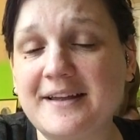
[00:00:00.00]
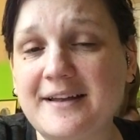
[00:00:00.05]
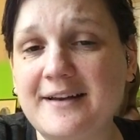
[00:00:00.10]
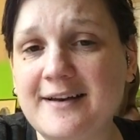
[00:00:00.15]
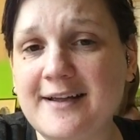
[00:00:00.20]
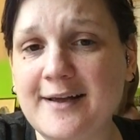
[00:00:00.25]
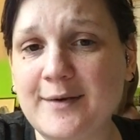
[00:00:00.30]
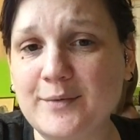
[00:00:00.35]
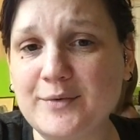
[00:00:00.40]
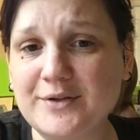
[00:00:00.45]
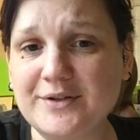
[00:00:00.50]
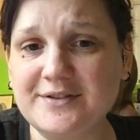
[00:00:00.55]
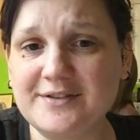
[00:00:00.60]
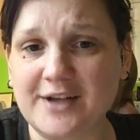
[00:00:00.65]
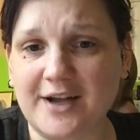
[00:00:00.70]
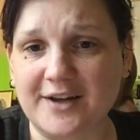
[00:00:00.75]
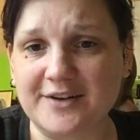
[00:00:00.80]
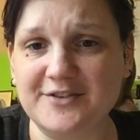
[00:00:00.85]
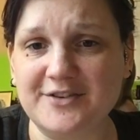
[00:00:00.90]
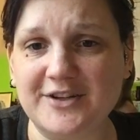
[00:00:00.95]
and I will
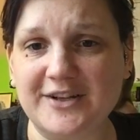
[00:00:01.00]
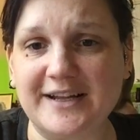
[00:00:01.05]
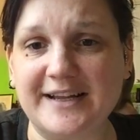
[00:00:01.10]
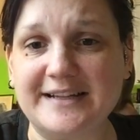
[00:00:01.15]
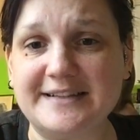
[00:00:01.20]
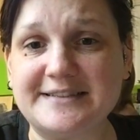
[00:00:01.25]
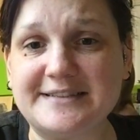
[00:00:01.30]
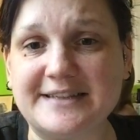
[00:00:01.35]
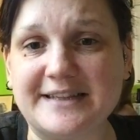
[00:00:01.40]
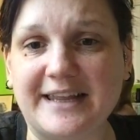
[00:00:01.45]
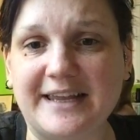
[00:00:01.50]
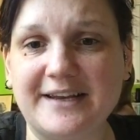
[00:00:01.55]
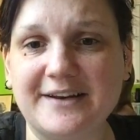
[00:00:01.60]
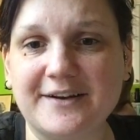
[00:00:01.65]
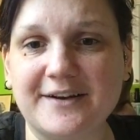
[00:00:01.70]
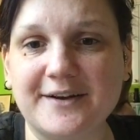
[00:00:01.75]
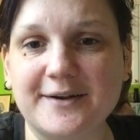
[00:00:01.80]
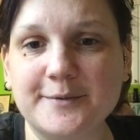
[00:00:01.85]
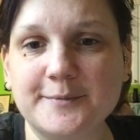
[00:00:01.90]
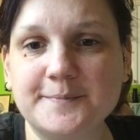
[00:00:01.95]
talk to you guys
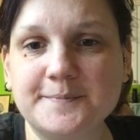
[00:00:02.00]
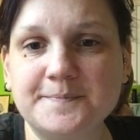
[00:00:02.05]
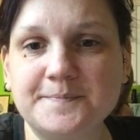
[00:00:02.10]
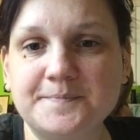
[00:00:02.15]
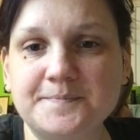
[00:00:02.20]
later.